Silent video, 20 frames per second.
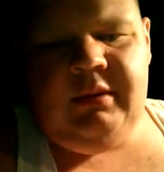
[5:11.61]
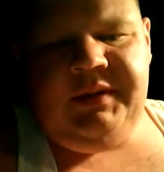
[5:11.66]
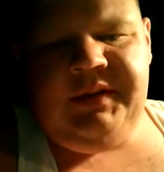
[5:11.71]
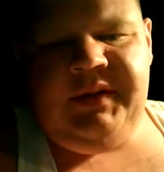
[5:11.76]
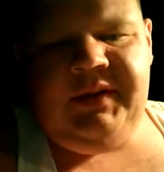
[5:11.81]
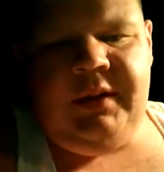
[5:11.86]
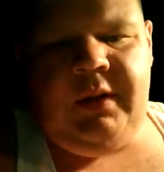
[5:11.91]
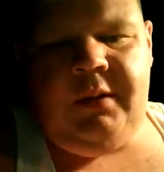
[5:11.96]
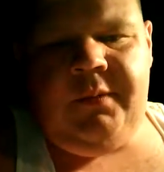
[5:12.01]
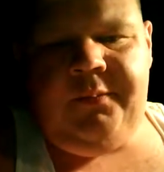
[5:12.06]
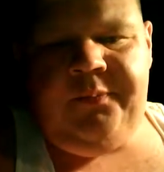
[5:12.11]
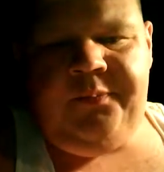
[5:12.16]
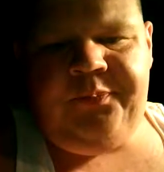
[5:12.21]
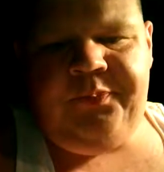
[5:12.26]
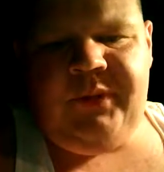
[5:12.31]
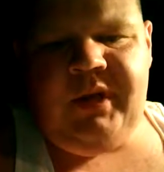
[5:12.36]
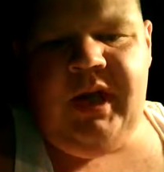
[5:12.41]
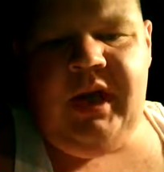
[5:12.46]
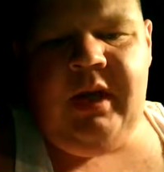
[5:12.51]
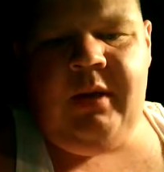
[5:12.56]
So,
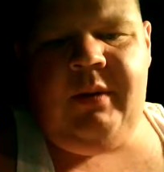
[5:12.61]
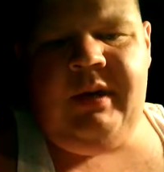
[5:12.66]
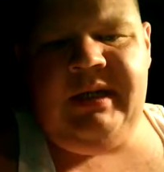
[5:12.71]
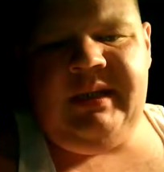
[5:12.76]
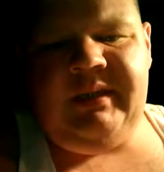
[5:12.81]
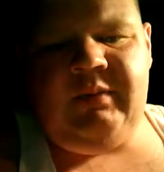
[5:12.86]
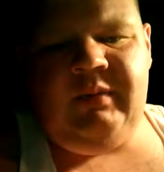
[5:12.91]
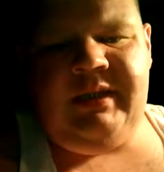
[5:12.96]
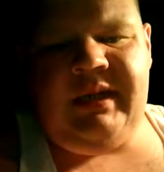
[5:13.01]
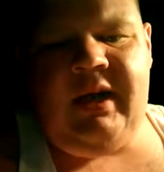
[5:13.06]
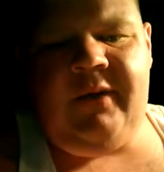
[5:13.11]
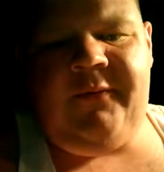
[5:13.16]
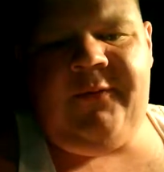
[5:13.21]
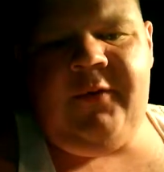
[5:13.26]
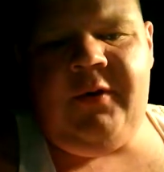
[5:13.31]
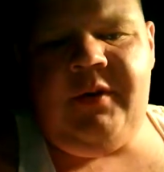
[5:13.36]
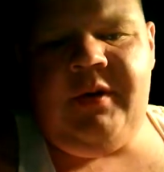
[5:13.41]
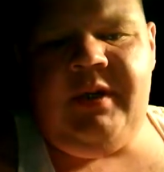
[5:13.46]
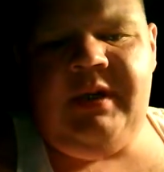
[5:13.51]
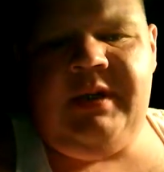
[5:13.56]
anyways, without
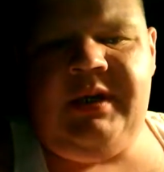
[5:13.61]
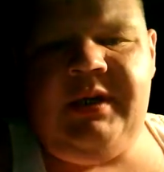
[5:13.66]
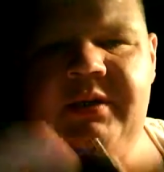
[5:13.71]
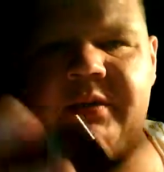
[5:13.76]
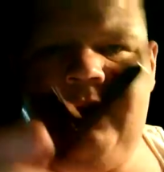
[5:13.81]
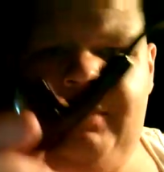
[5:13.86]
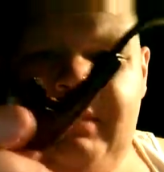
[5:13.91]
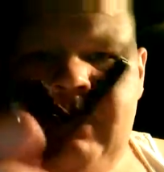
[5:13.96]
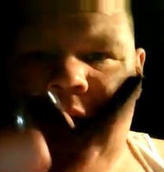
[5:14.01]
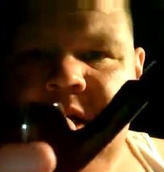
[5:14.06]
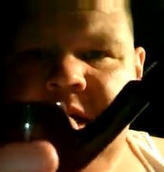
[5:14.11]
further ado,